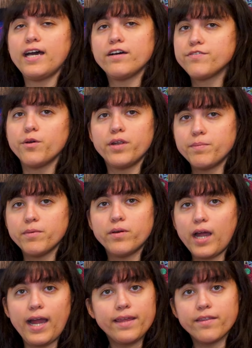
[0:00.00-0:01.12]
that floating mode
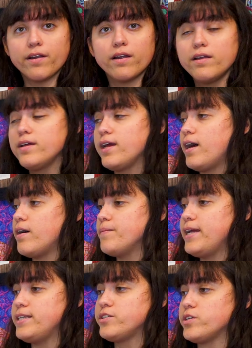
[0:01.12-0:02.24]
either.
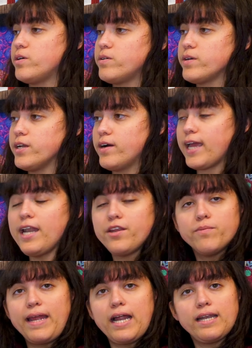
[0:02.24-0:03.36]
And so, you know, again,
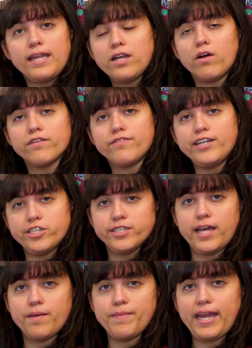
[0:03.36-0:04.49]
you may not need all the features
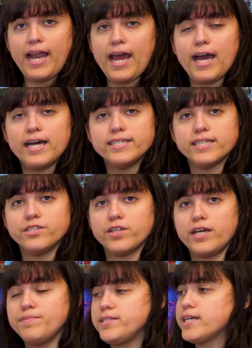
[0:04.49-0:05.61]
that M8 has. And so the
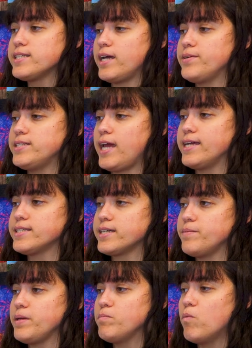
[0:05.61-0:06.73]
M6, I would say, is going
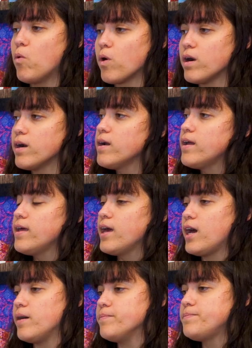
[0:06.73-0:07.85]
to be more
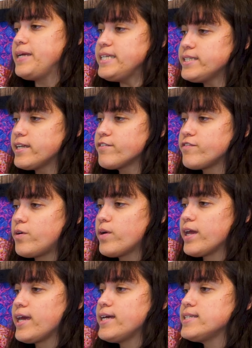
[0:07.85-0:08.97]
piecing
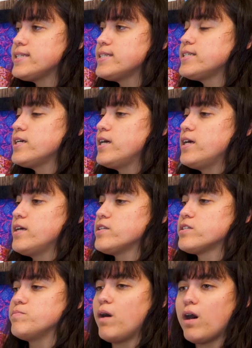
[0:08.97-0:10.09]
focused,
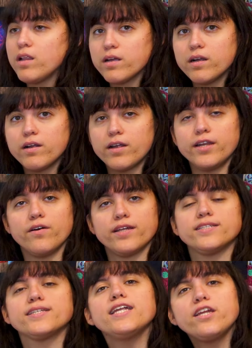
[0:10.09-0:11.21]
smaller, you know,
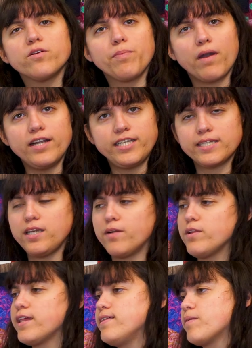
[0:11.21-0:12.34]
skinnier projects, not
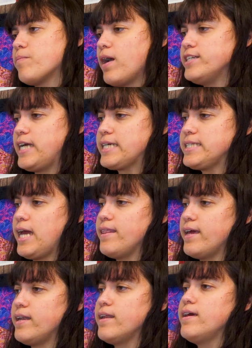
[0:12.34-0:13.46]
really thick projects. And
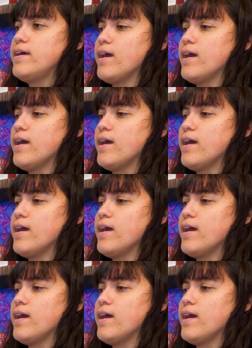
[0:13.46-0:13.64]
then